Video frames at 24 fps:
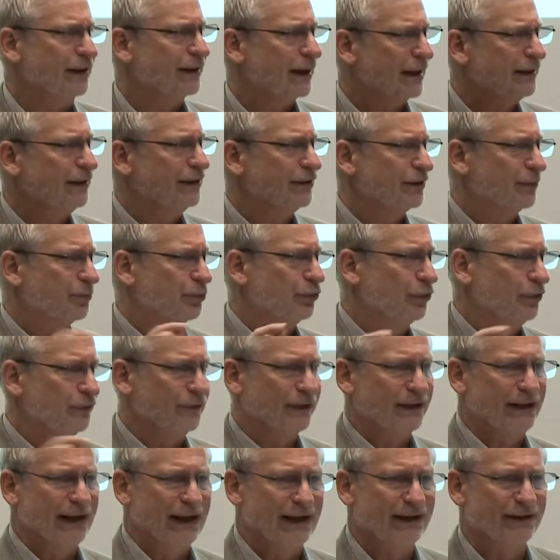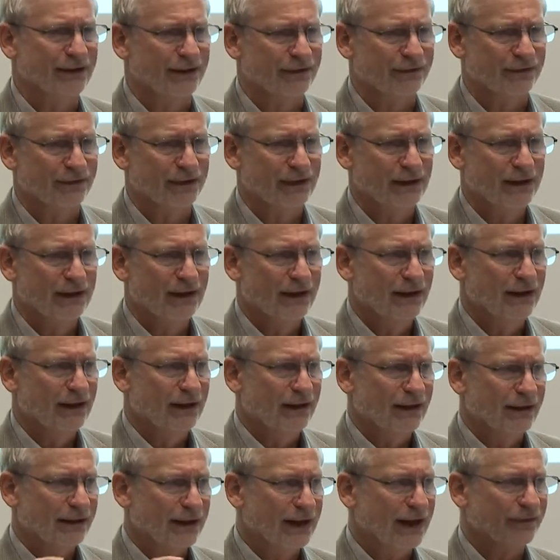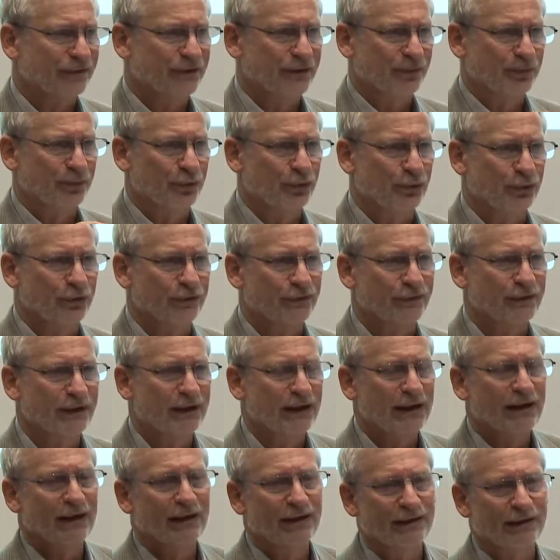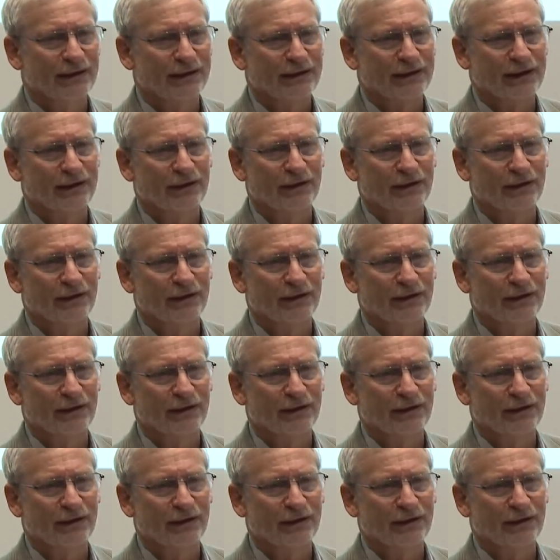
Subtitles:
They need to prove a negative. They have to prove that they're